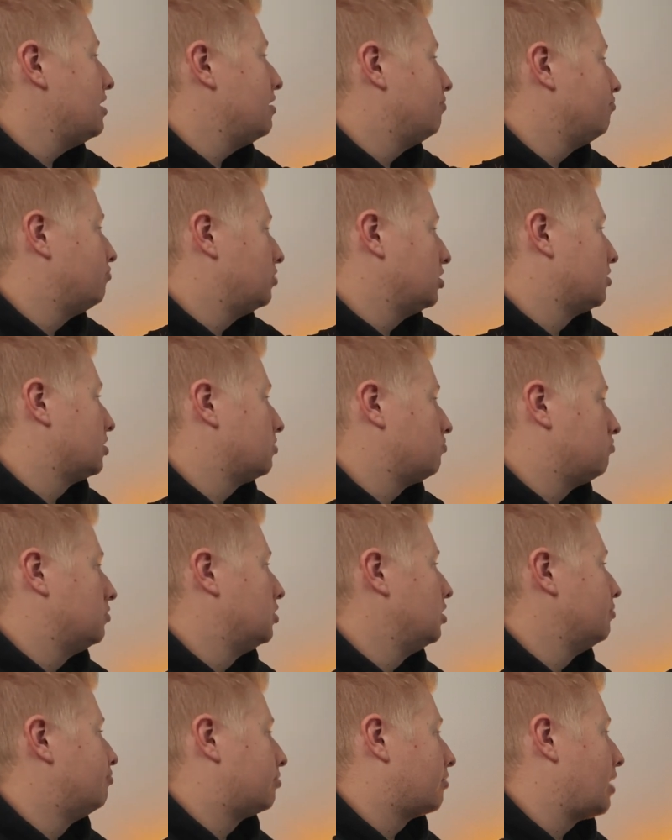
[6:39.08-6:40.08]
just
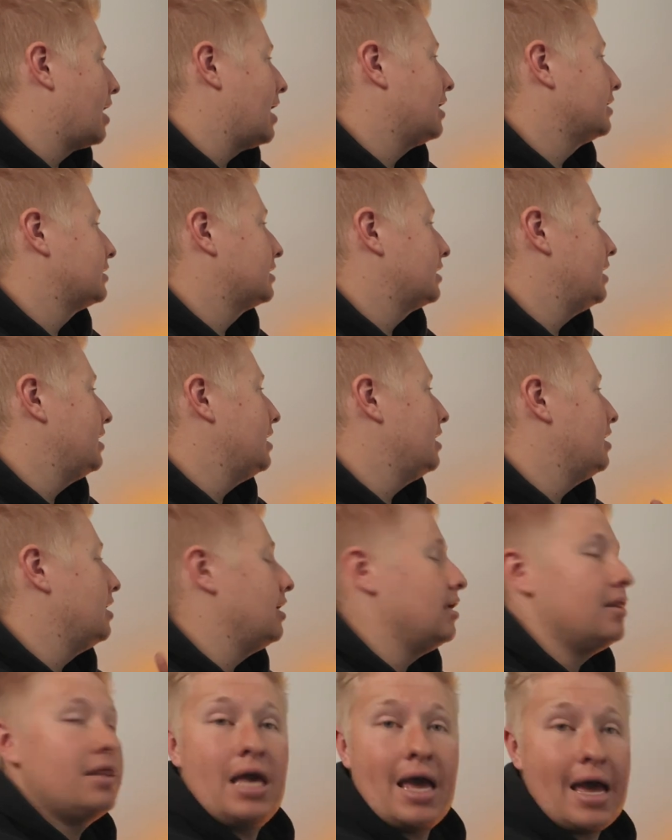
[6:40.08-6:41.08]
the browser here
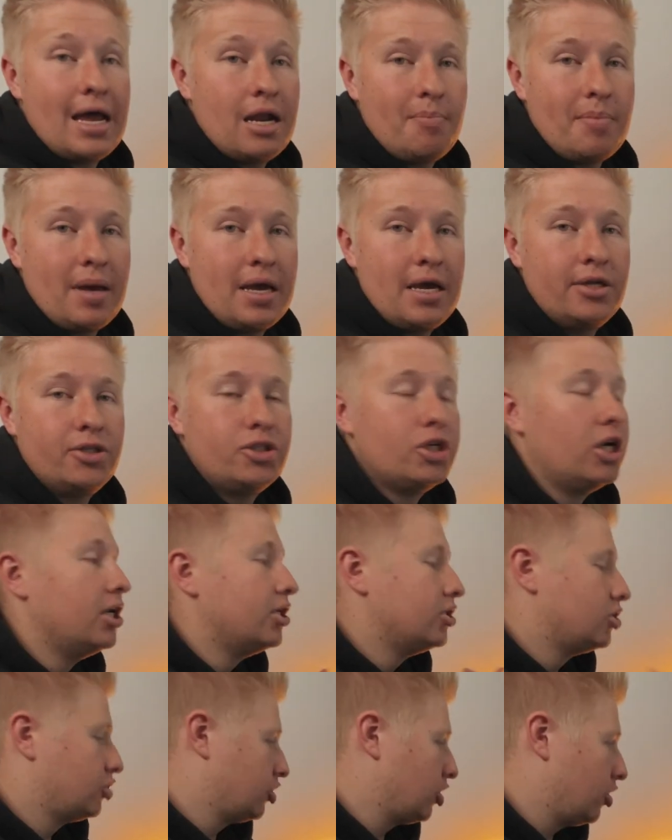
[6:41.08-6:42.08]
in the edit page.
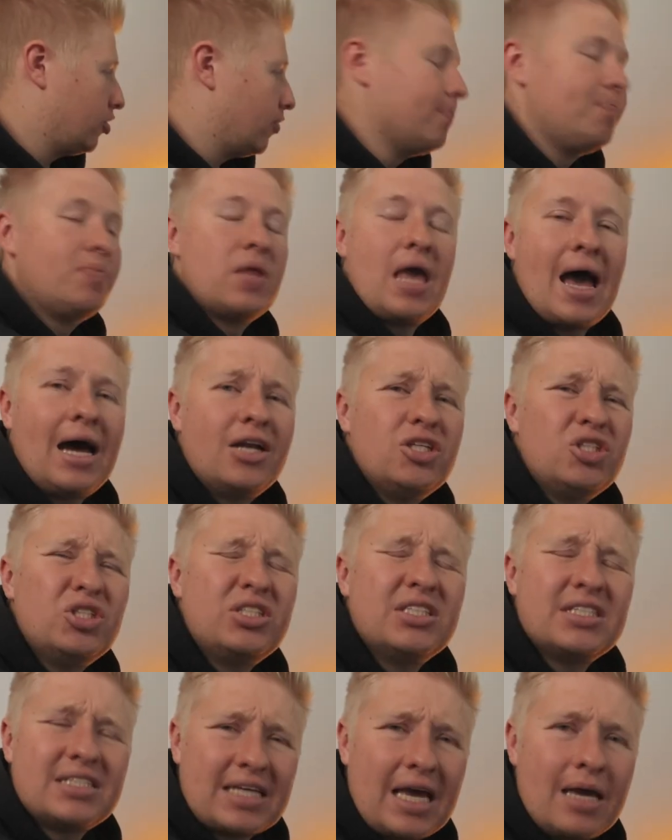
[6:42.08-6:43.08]
So how do you
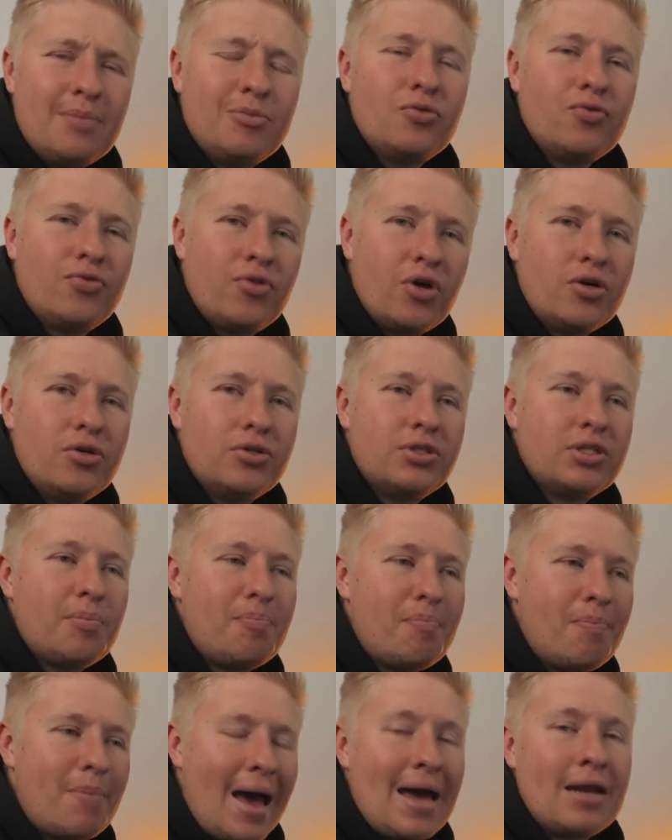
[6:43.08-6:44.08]
disable those
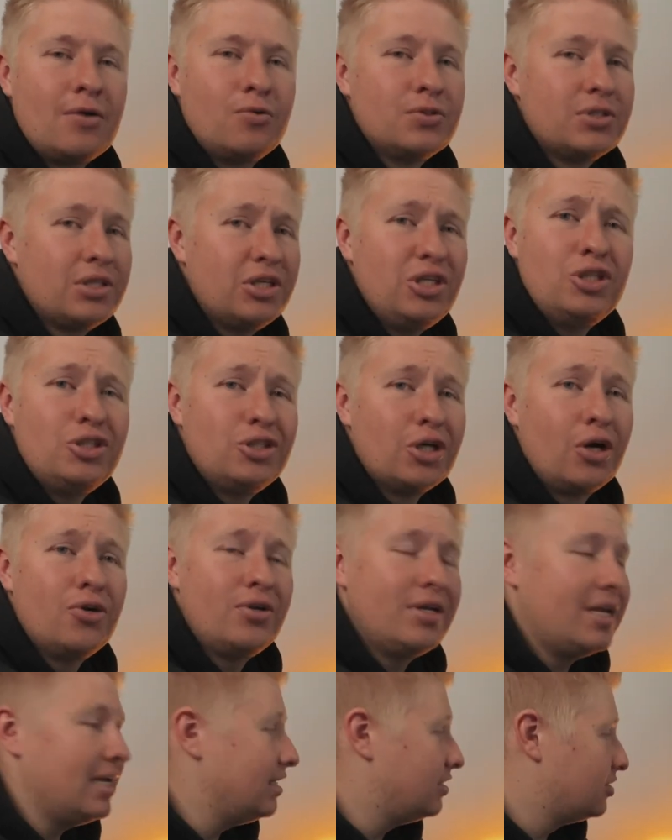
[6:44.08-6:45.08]
panels that you don't
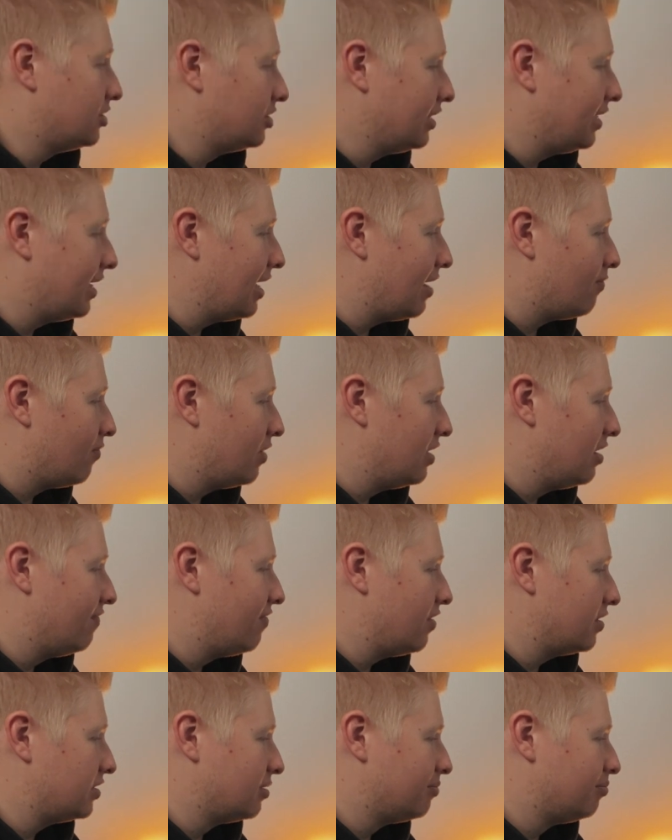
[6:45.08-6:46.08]
need to get rid of
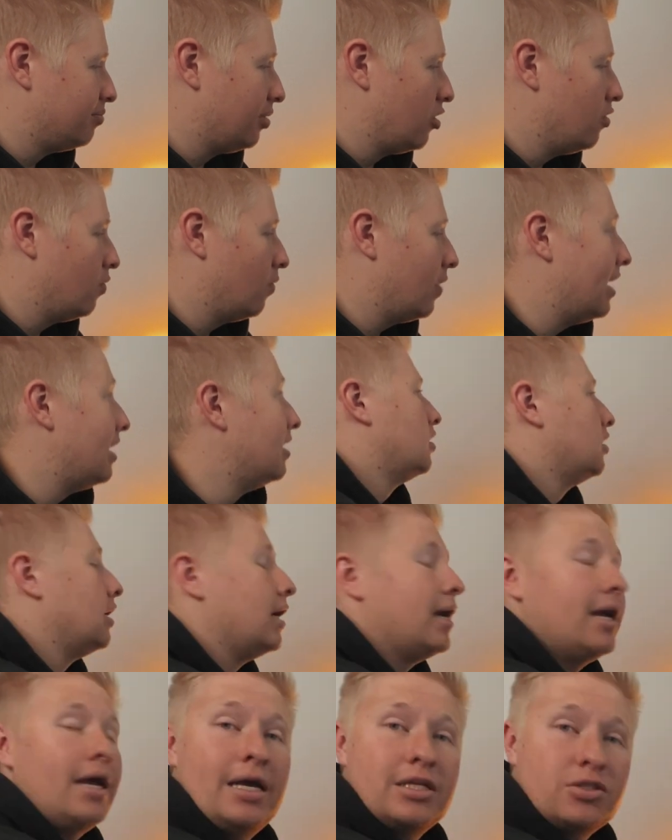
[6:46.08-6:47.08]
some bloatware?
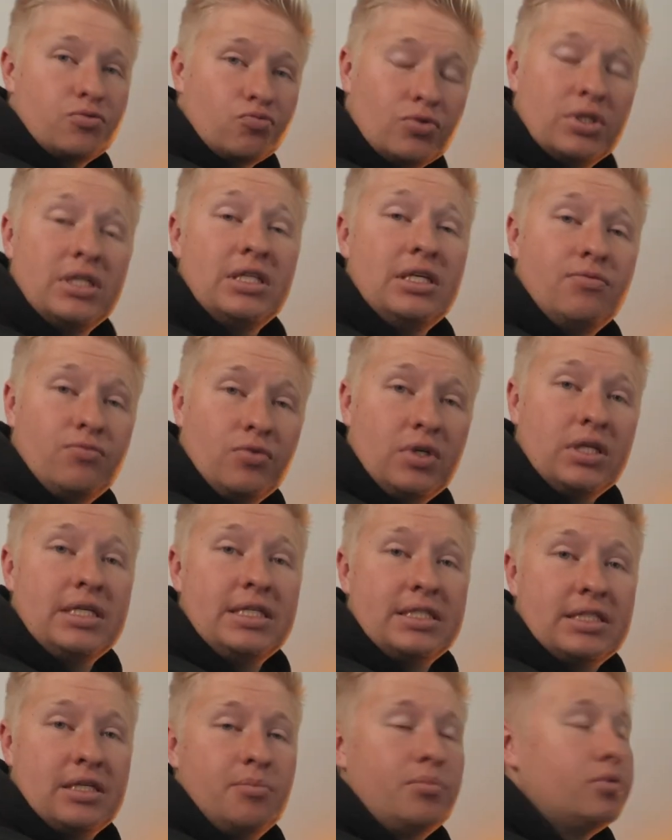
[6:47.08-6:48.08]
It's really, really
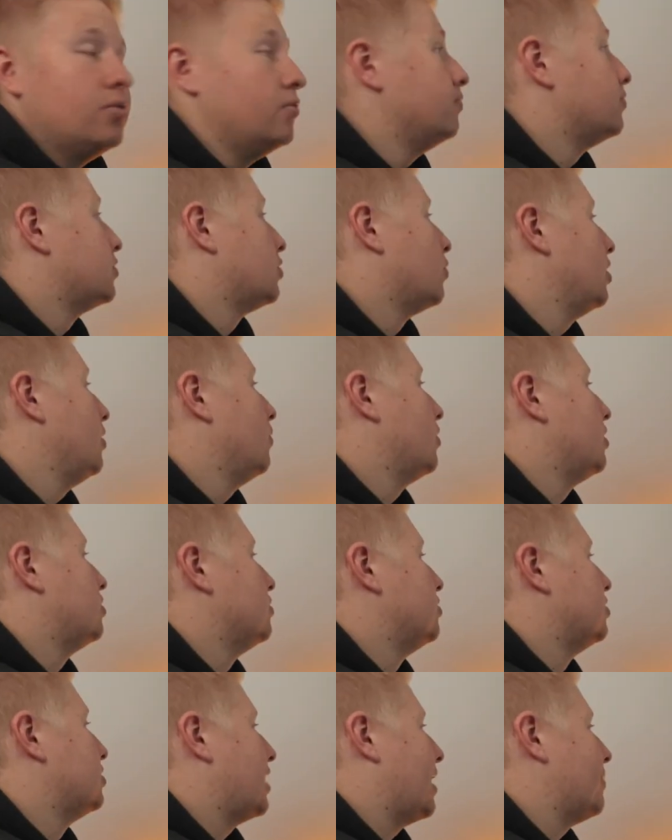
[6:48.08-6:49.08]
simple. So what you wanna do
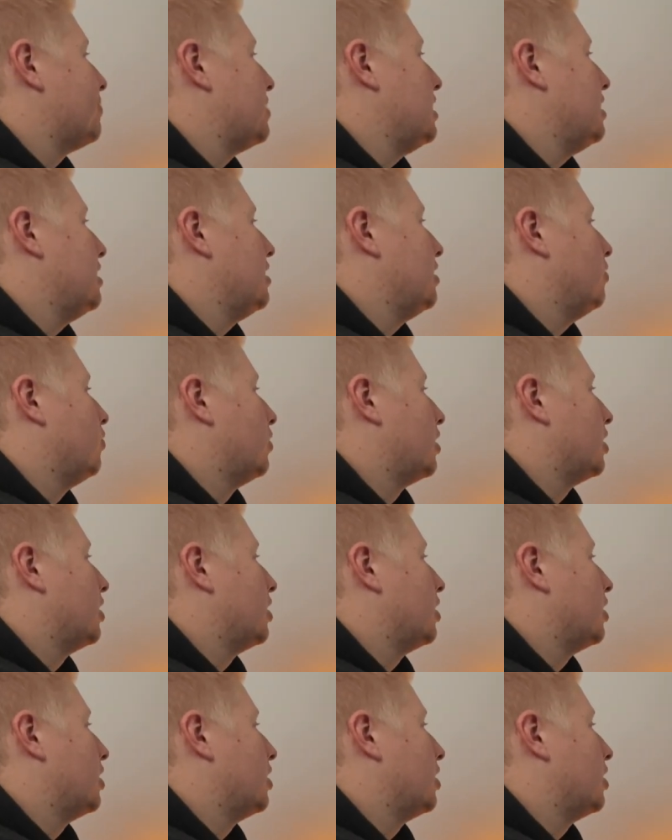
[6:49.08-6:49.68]
is up here, you wanna